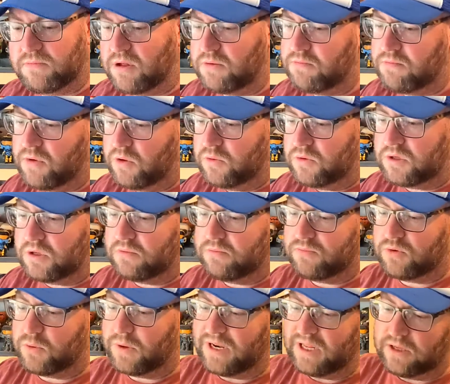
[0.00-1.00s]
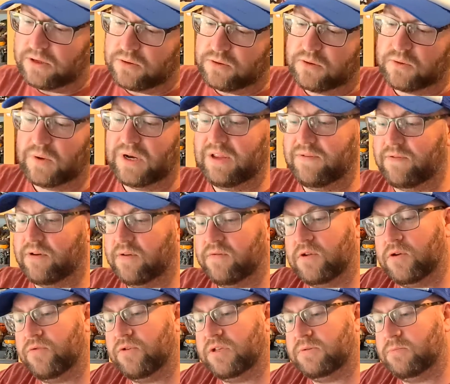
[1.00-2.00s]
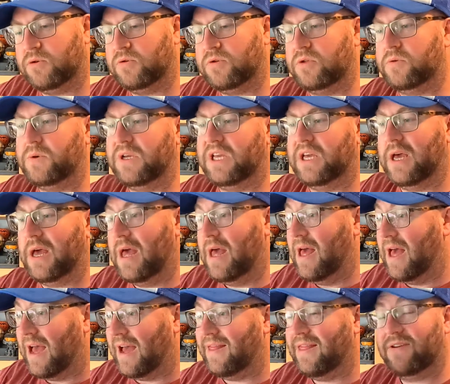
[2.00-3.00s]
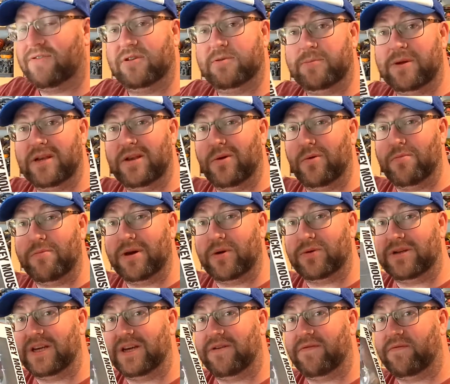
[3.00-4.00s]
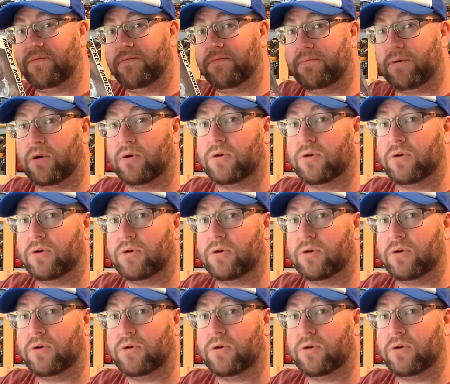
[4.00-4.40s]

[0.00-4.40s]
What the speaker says: at most of them, 20 to 25 degrees most of the week, and there has been no melting of